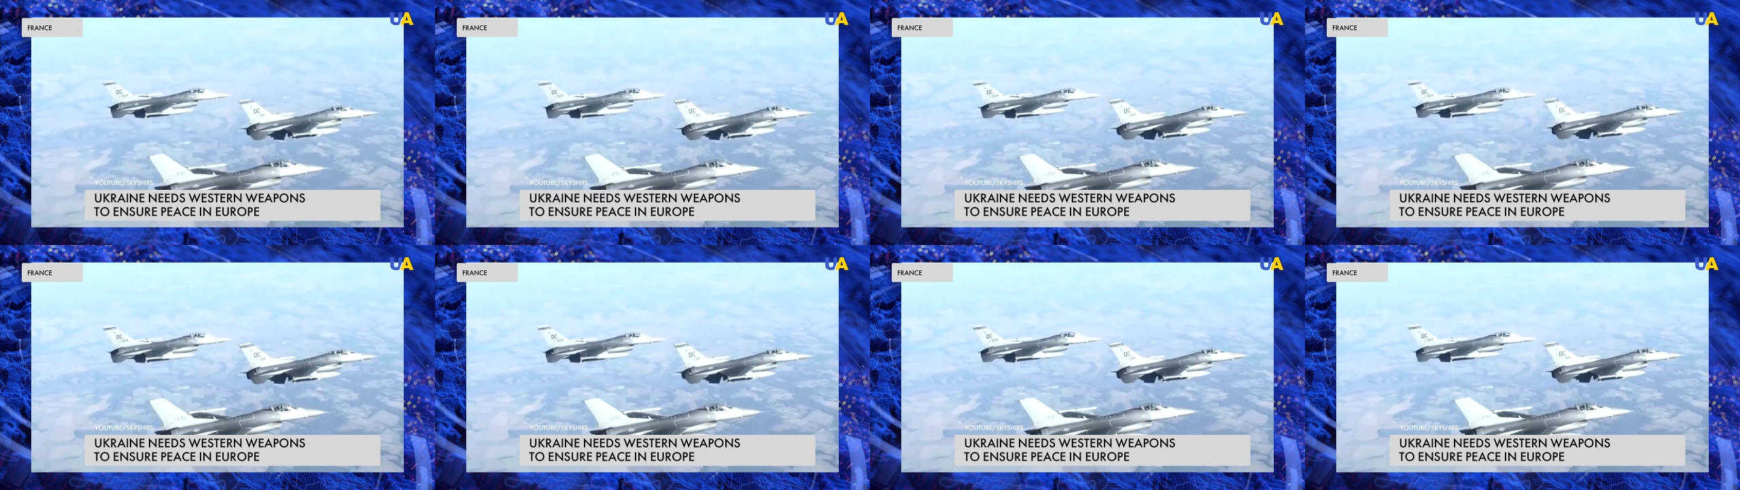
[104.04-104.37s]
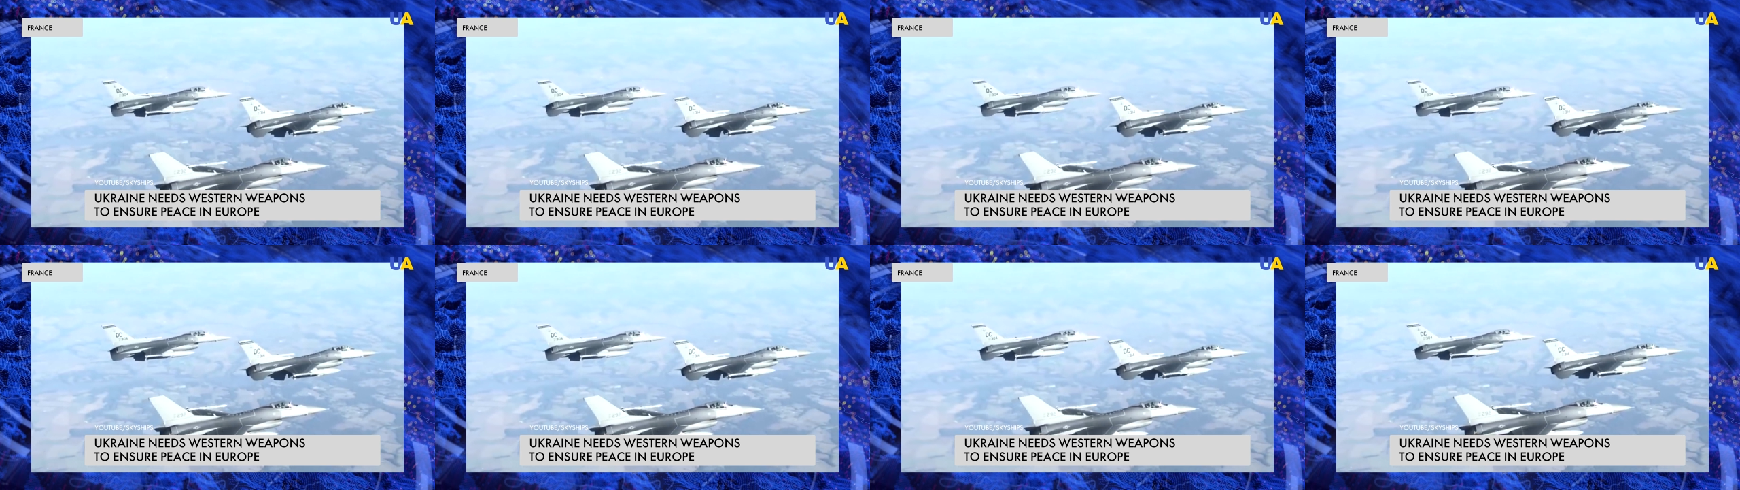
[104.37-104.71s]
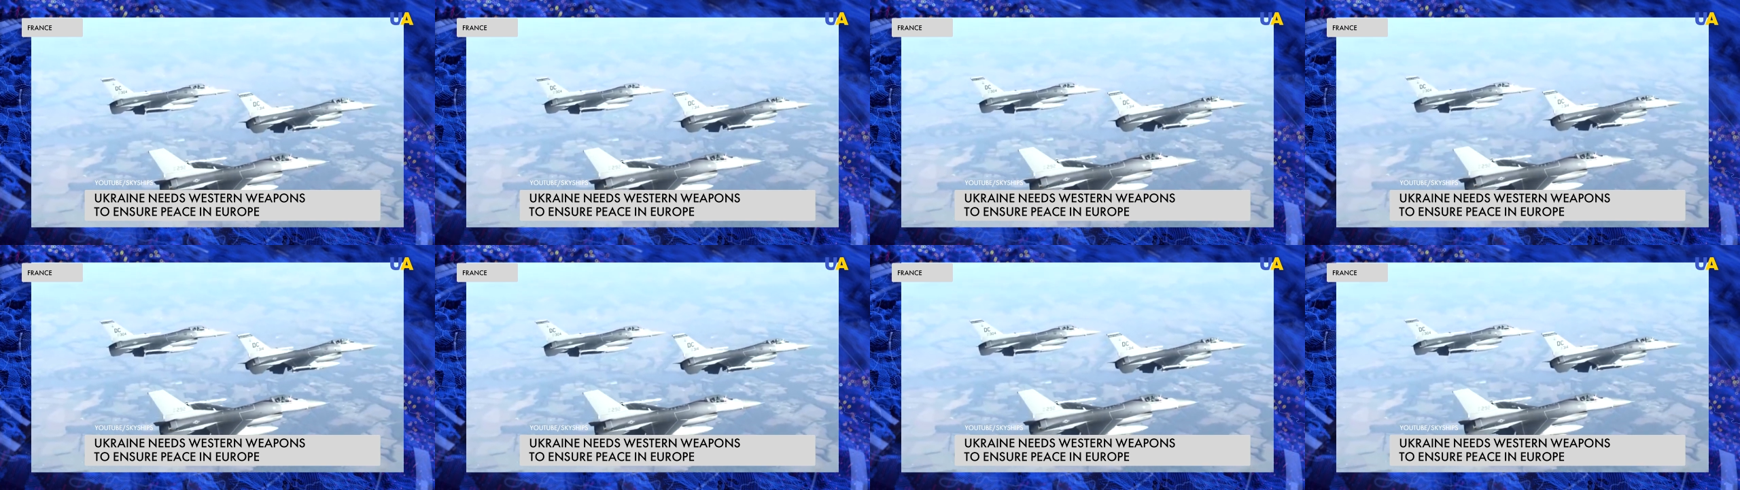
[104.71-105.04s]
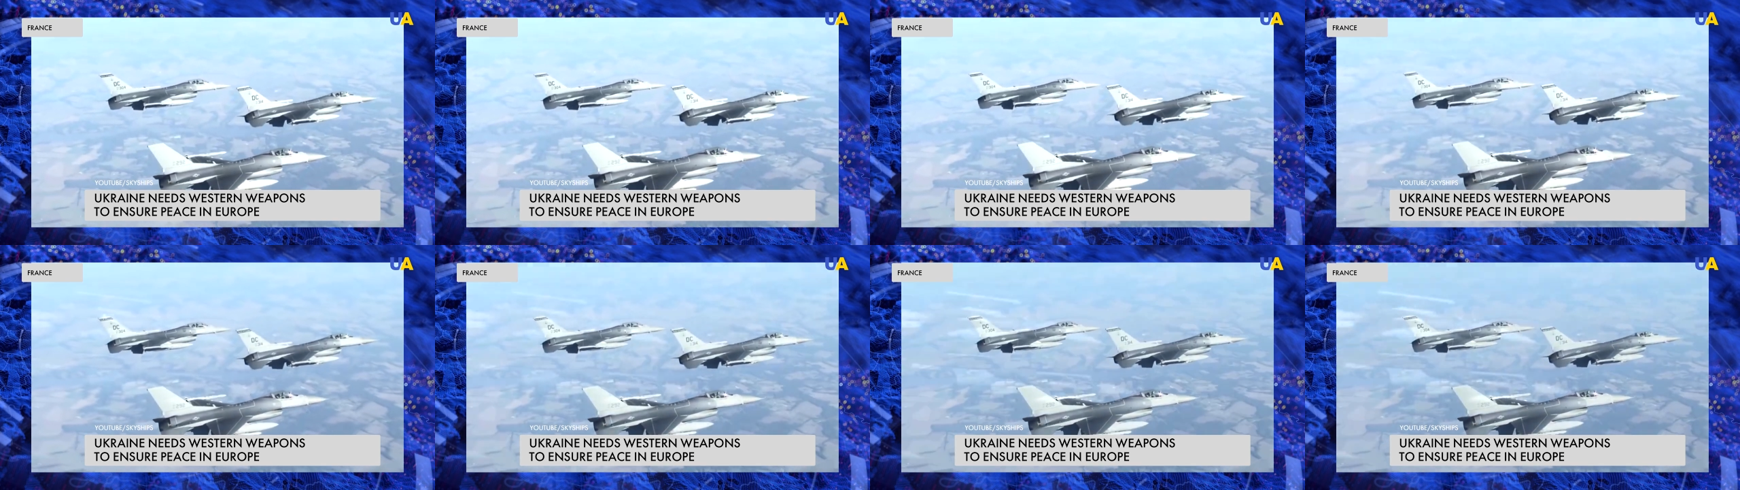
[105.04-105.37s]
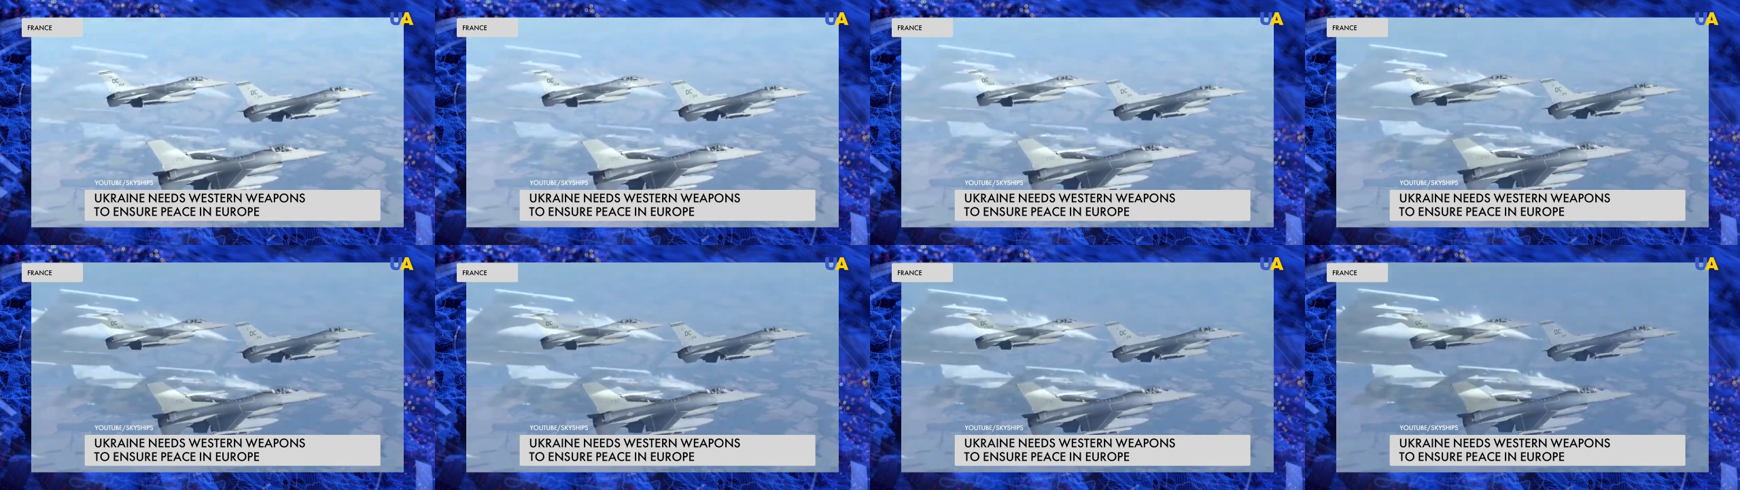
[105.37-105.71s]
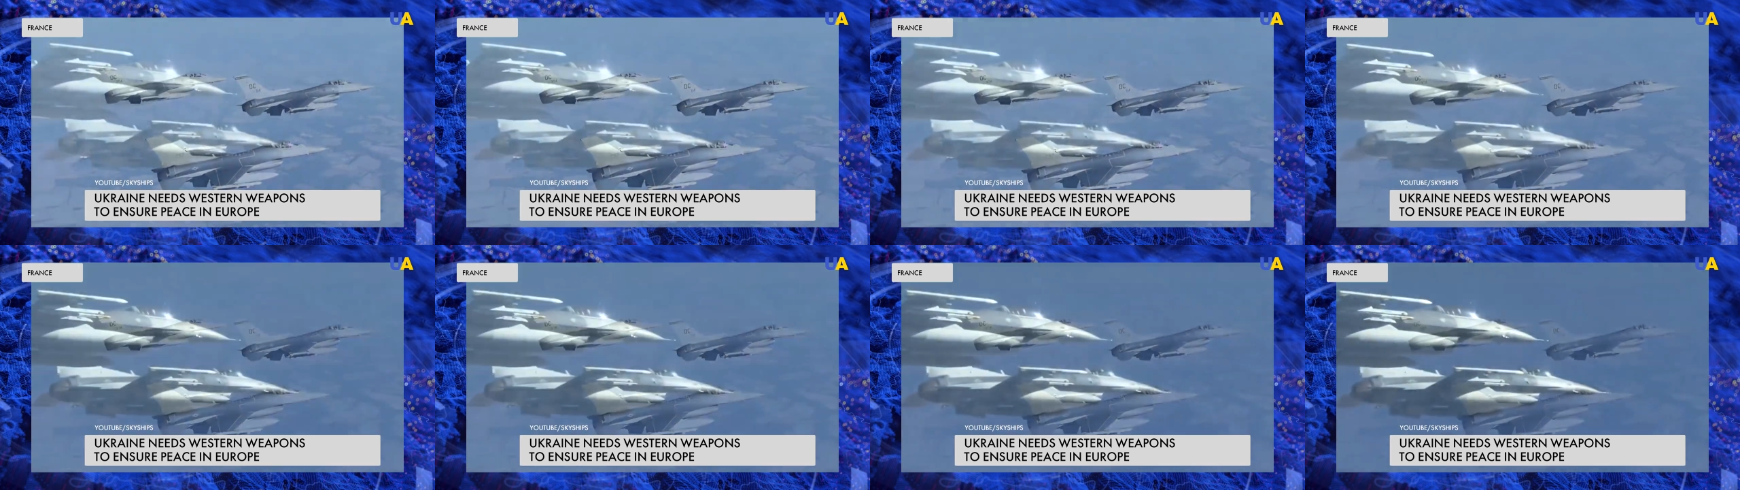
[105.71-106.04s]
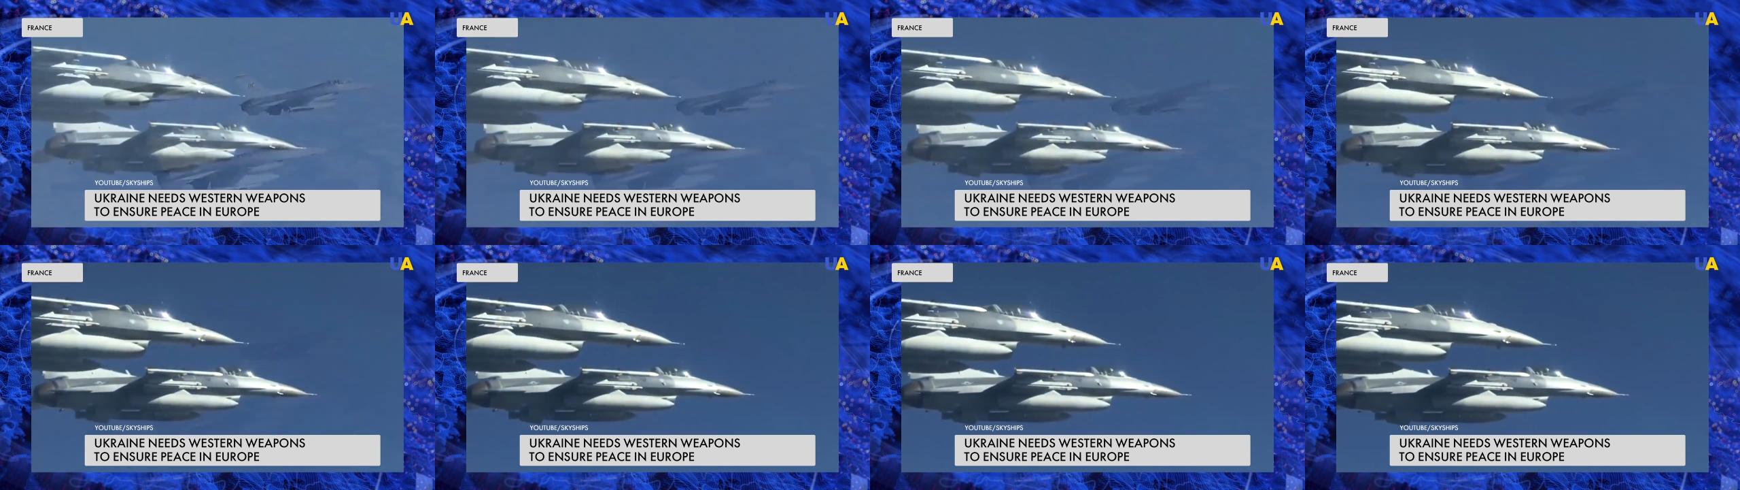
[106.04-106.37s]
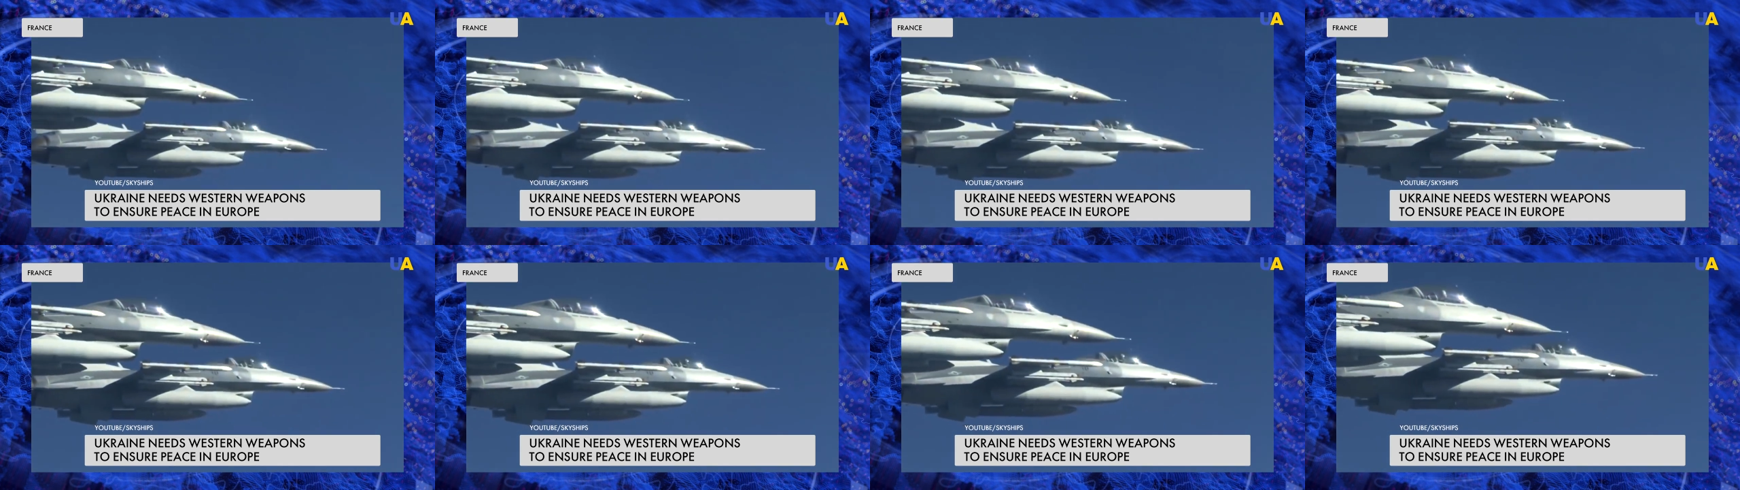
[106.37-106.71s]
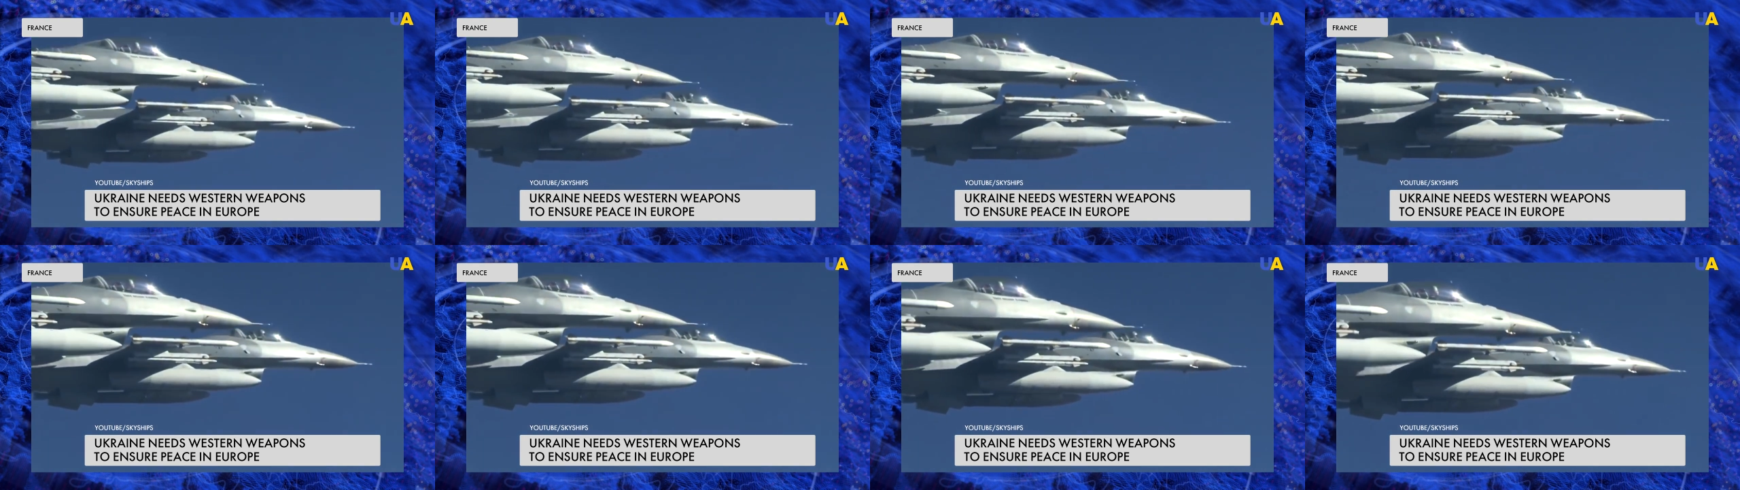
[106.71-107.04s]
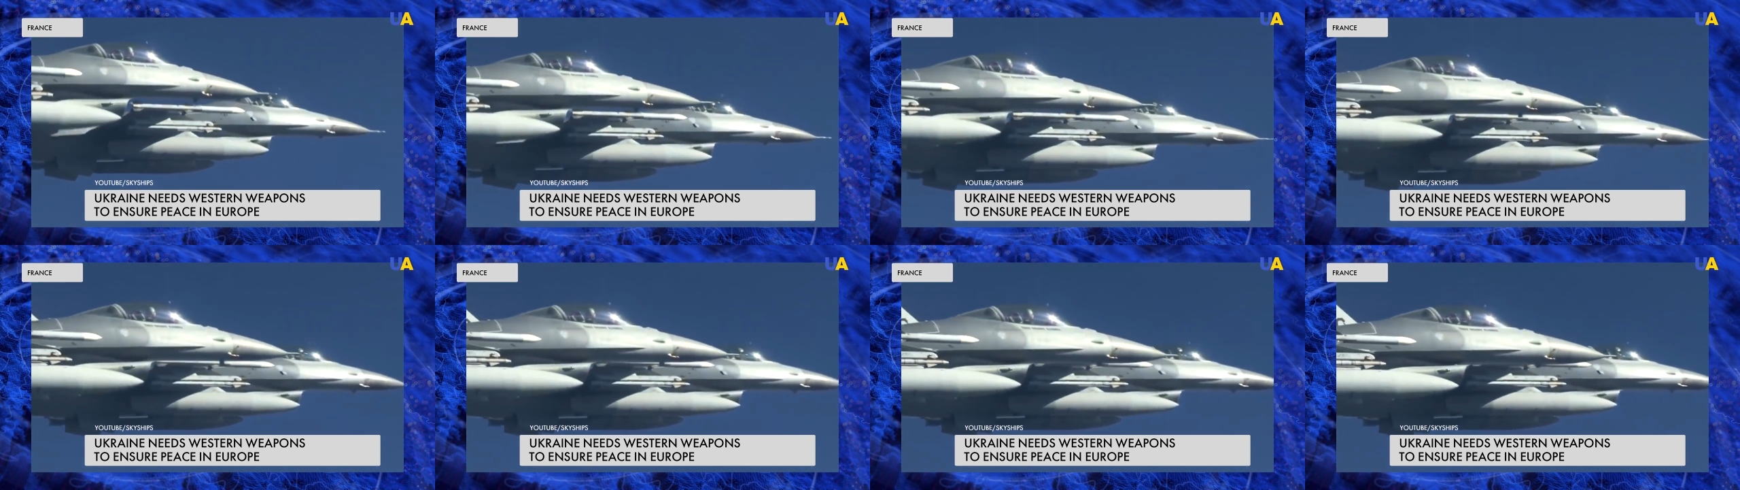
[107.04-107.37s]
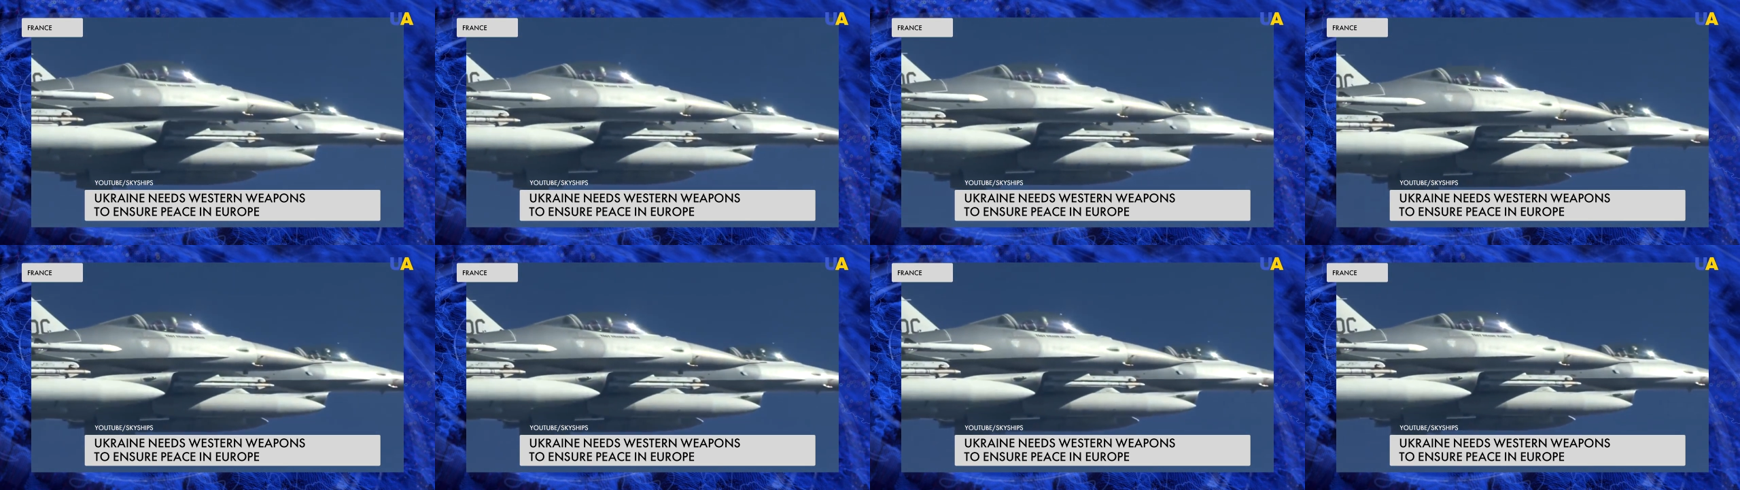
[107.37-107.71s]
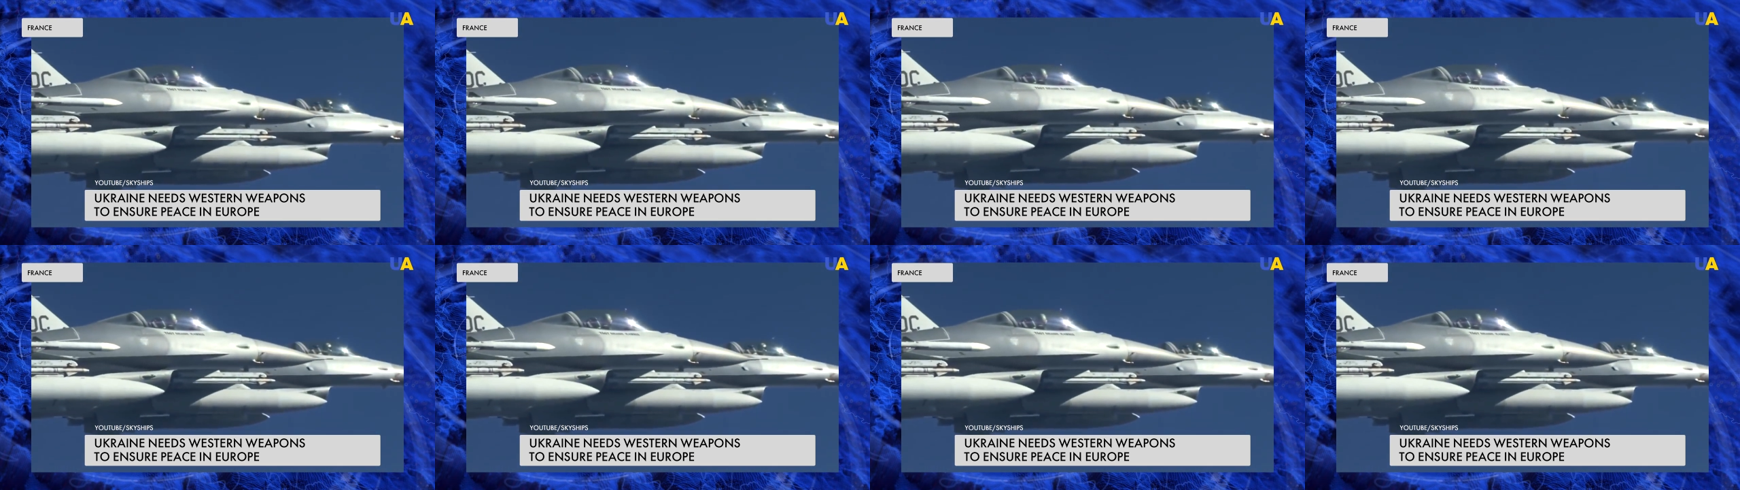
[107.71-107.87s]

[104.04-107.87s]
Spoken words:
(no speaker visible)